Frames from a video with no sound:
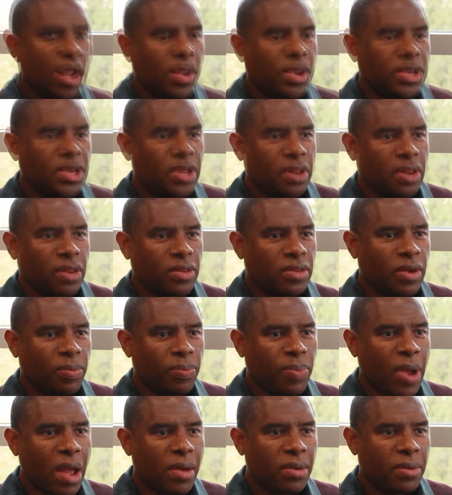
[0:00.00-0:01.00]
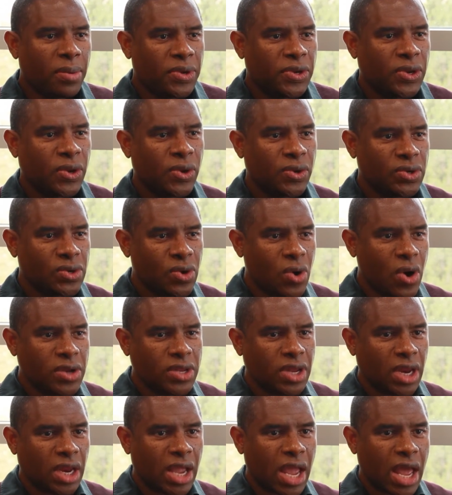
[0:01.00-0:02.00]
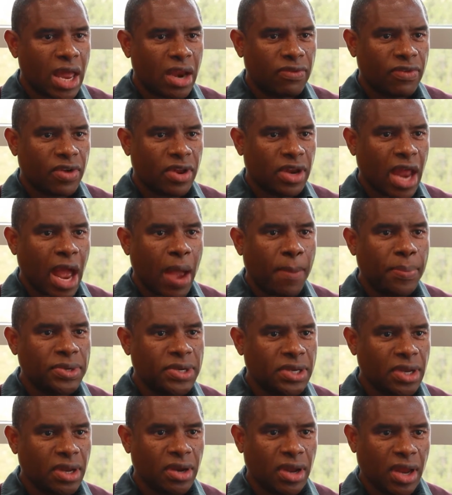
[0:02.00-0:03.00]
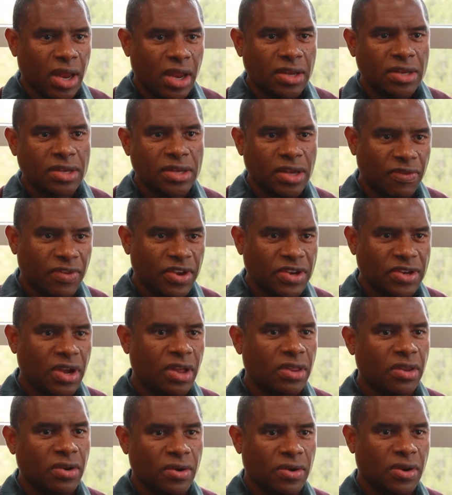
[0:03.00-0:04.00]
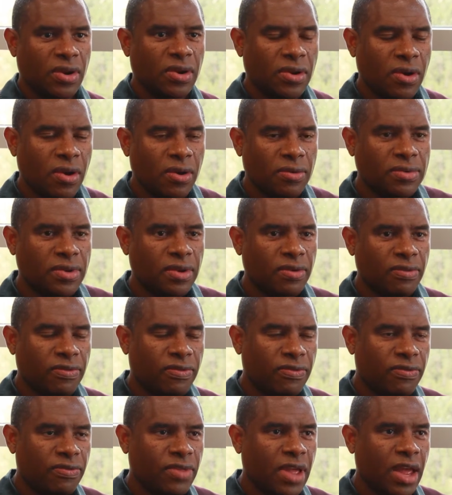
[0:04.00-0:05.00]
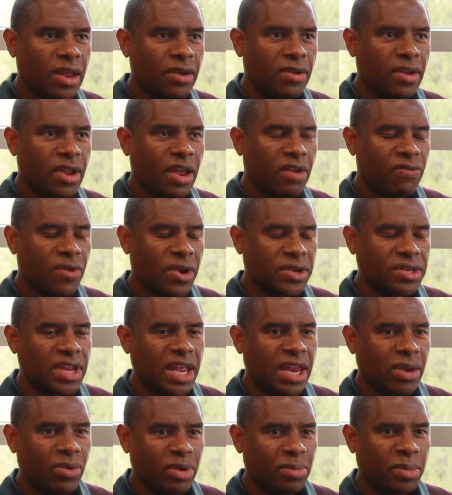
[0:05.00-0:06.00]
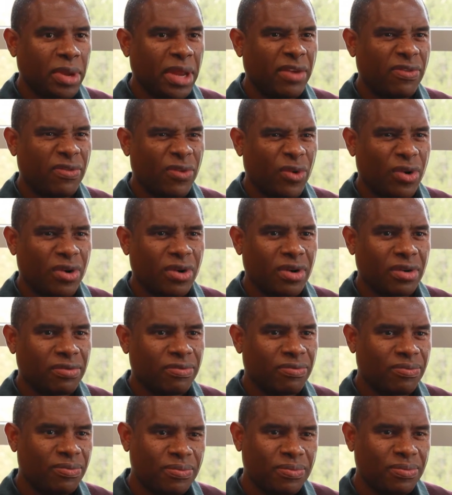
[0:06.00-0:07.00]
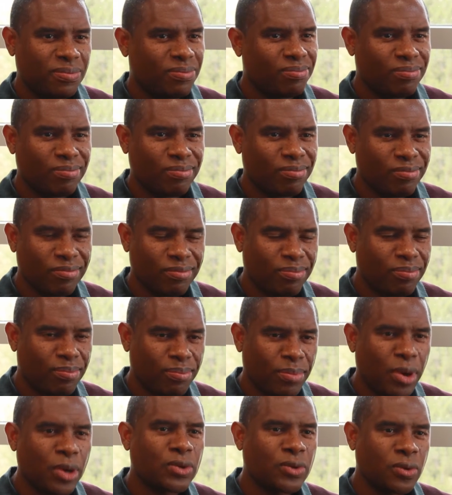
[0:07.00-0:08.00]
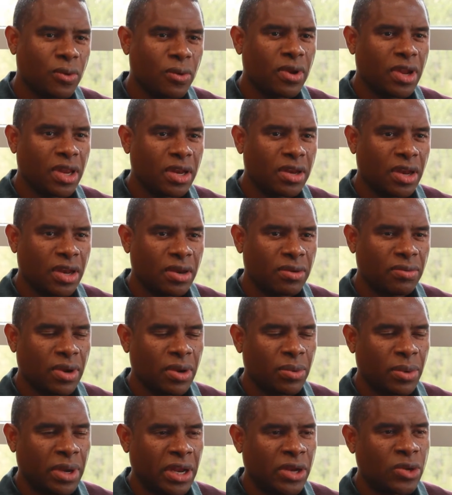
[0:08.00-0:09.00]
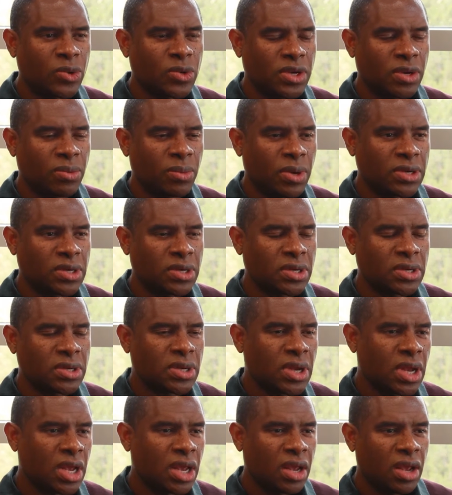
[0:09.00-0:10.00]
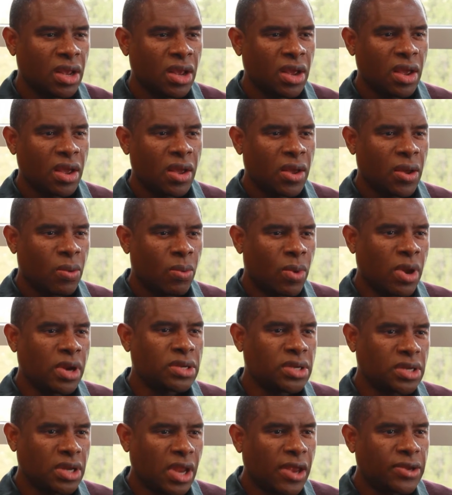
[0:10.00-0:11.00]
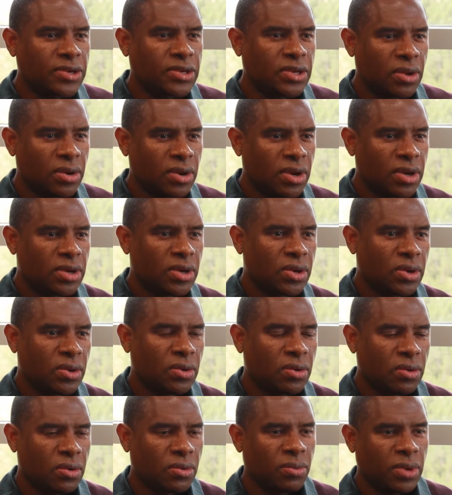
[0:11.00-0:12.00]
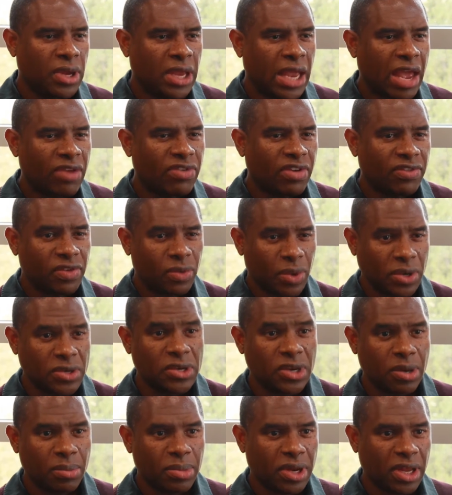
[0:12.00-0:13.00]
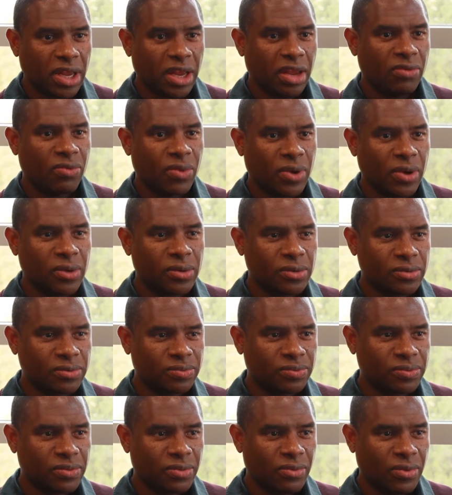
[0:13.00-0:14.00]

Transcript: I would say that there are probably two stories that are kind of on the opposite ends of each other in terms of that have resonated with me for personal and really interesting reasons. One is a young student who we have every reason to believe will